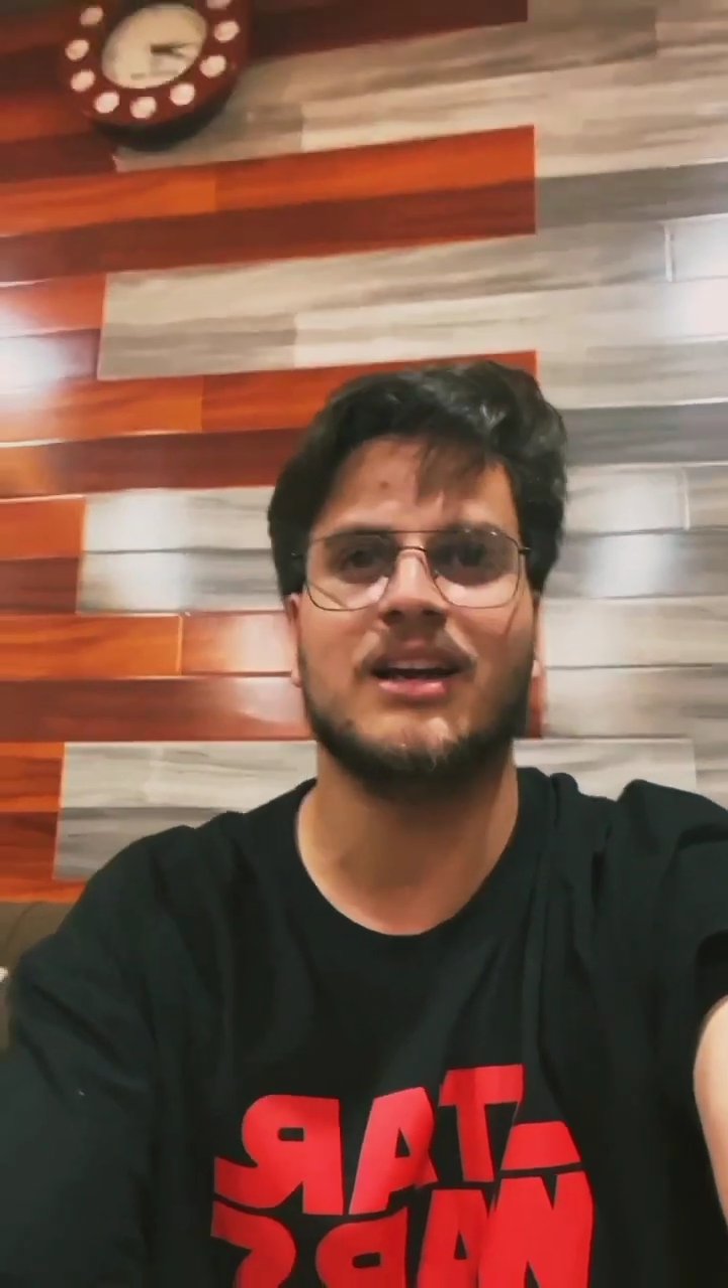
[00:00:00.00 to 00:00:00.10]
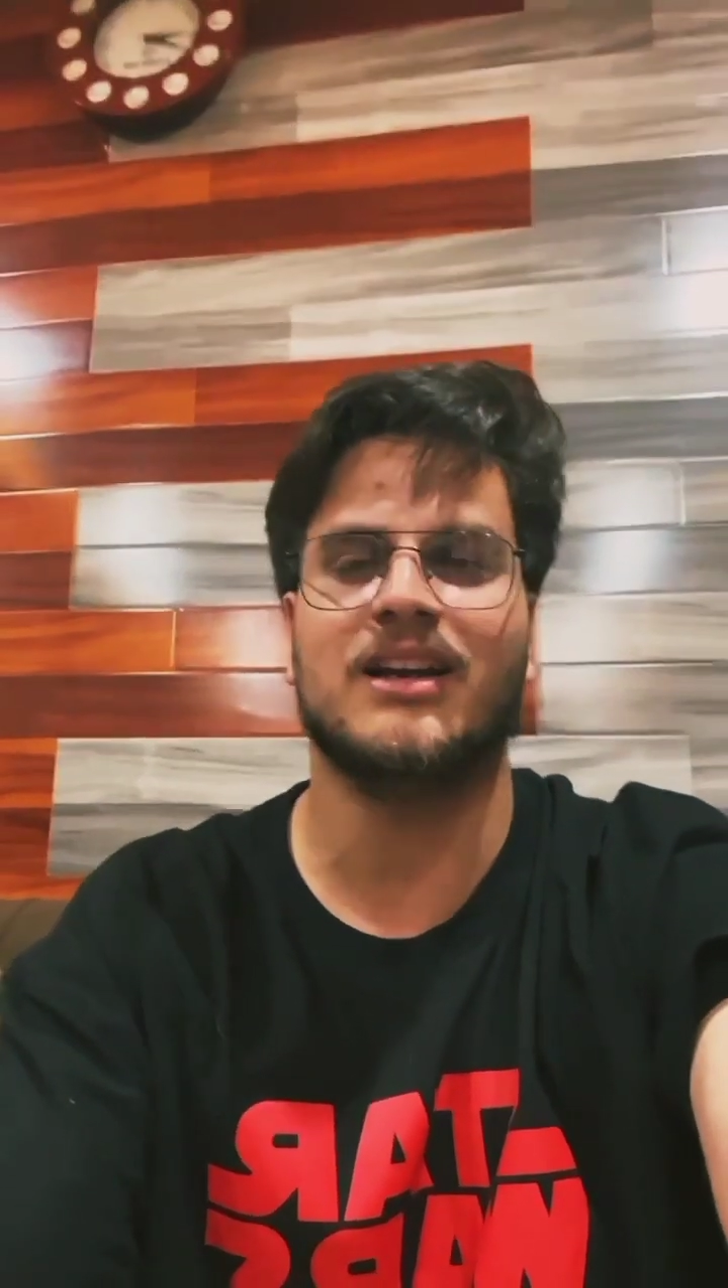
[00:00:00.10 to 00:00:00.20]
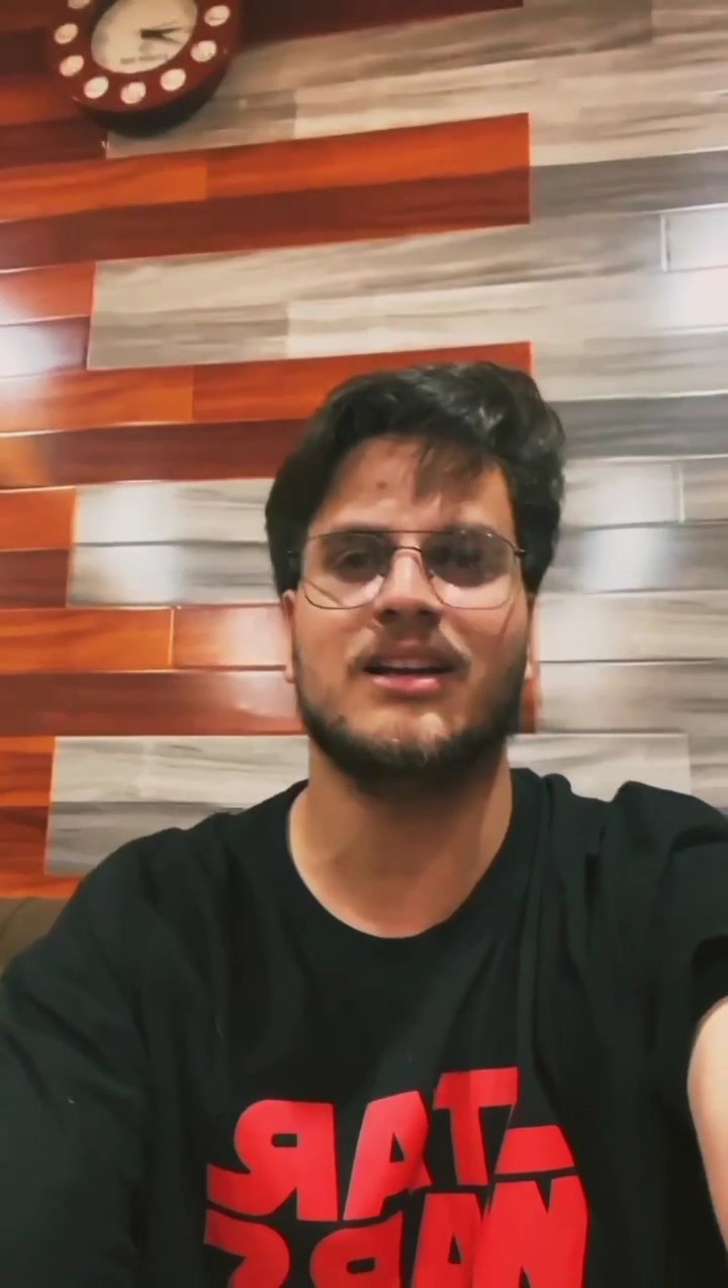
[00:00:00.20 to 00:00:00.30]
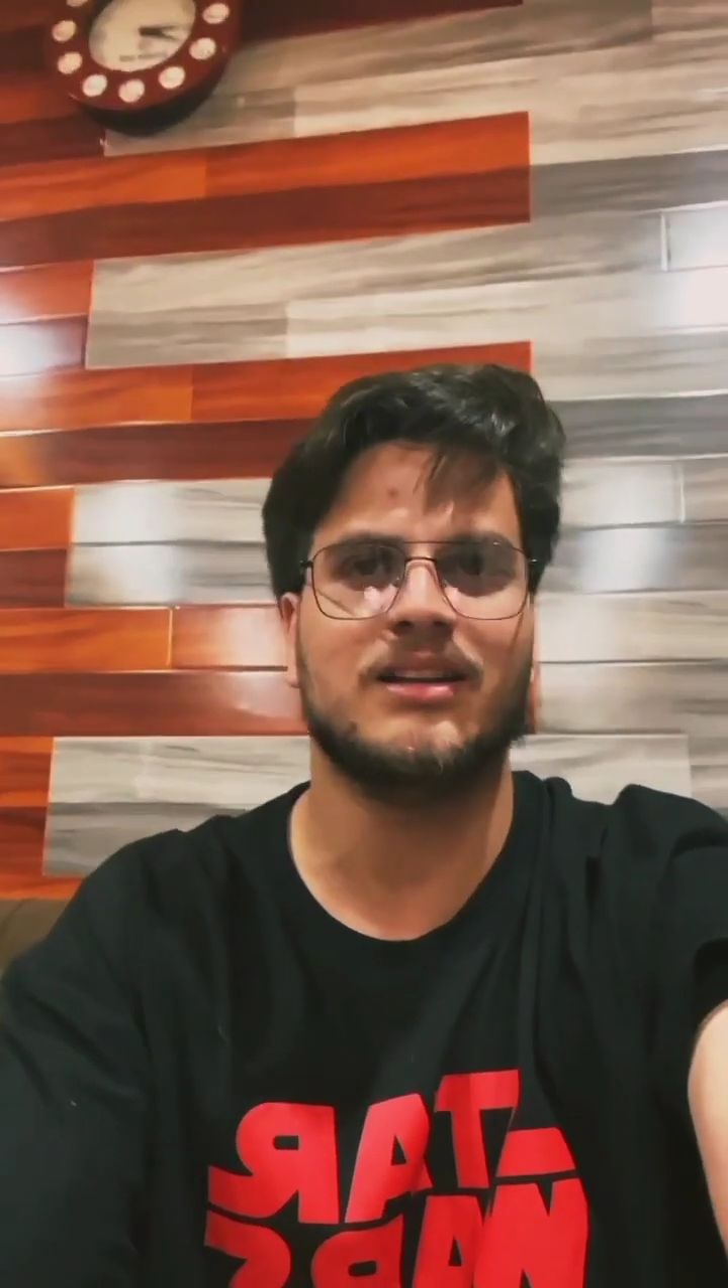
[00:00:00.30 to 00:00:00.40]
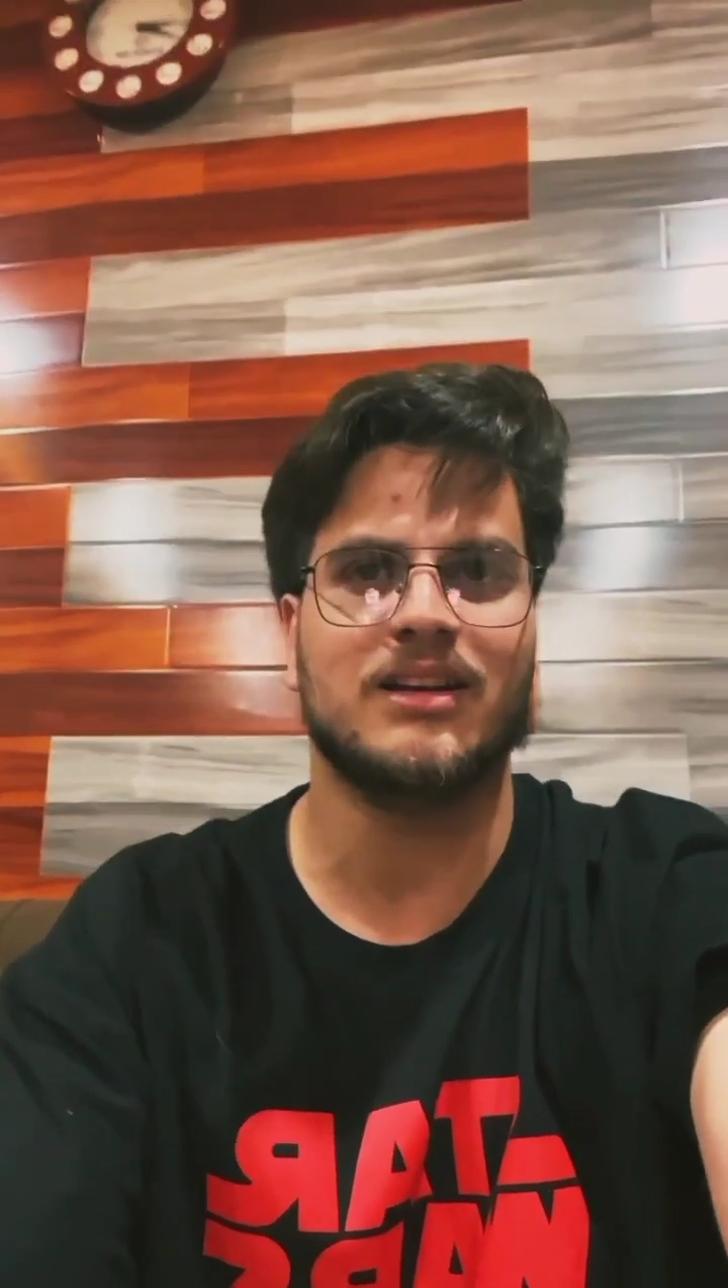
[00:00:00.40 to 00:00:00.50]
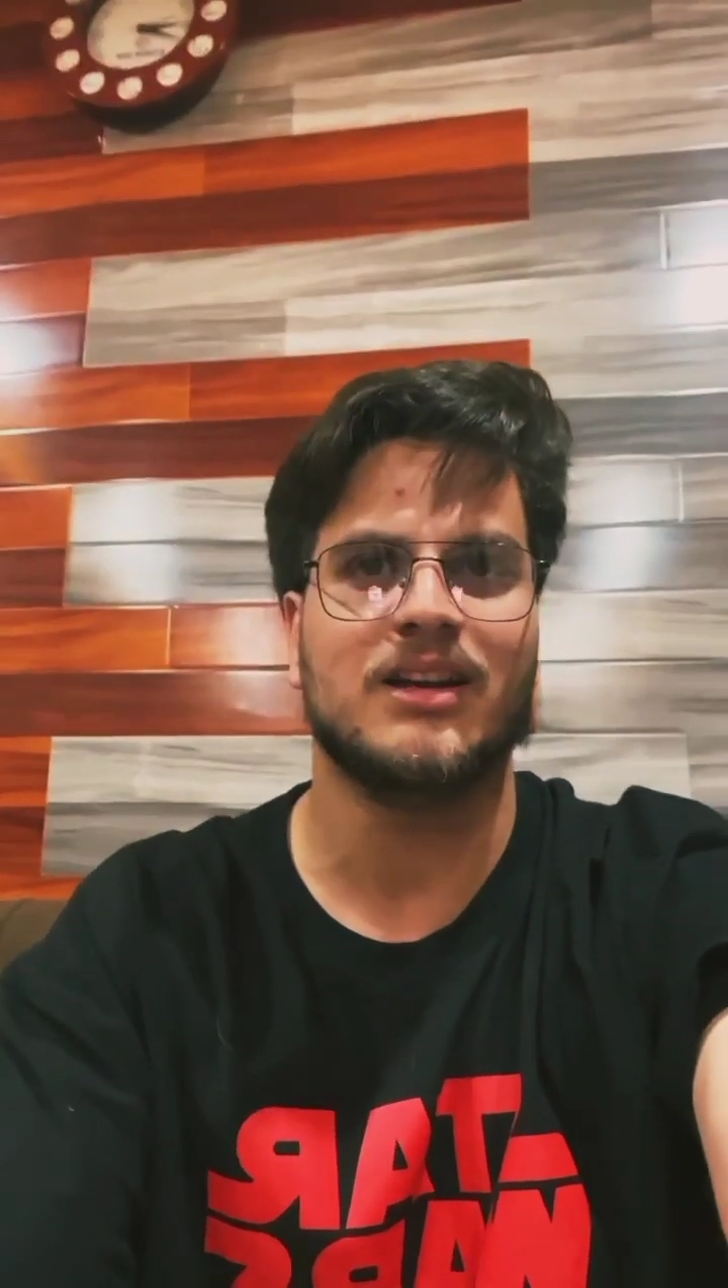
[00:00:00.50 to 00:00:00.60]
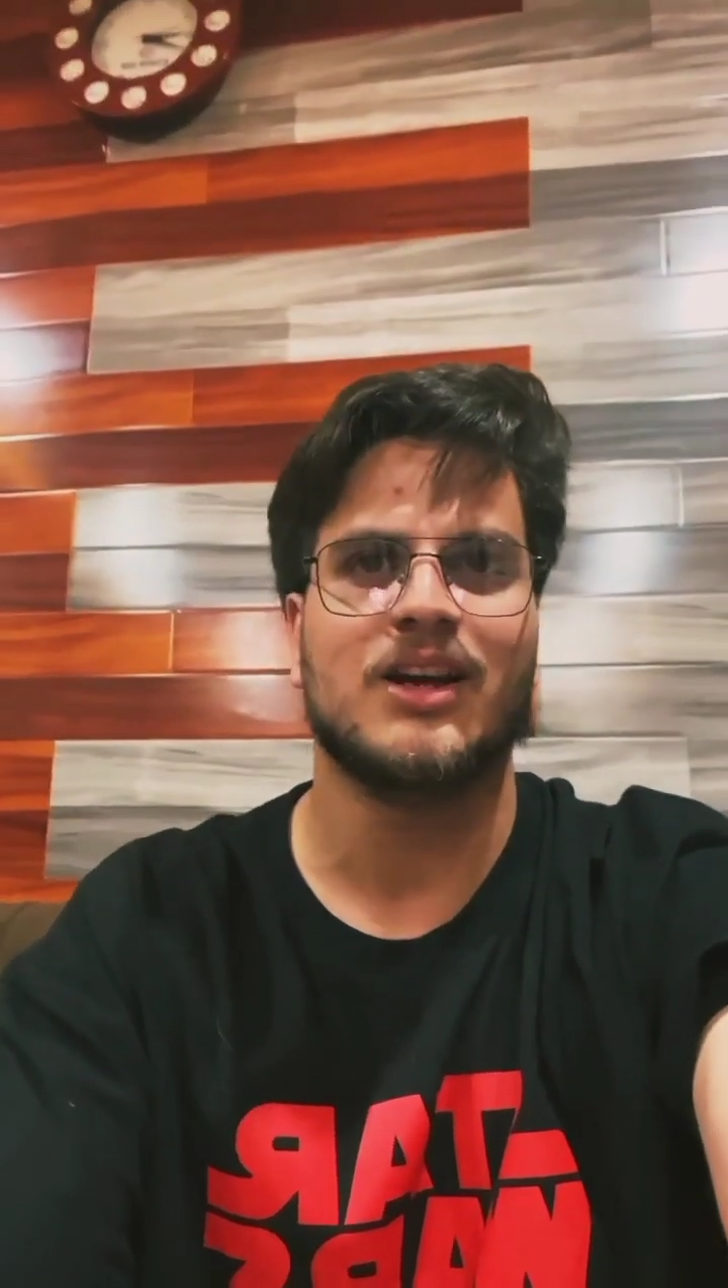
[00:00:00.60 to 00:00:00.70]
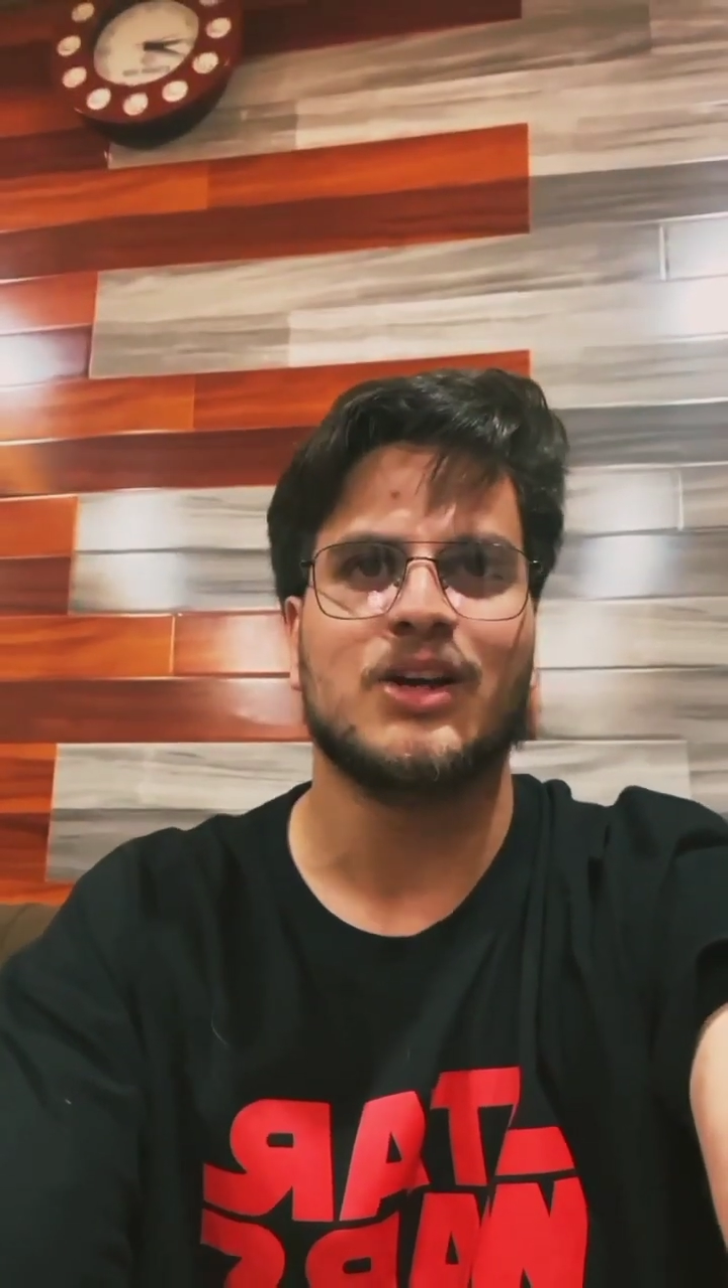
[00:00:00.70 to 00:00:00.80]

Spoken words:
anything.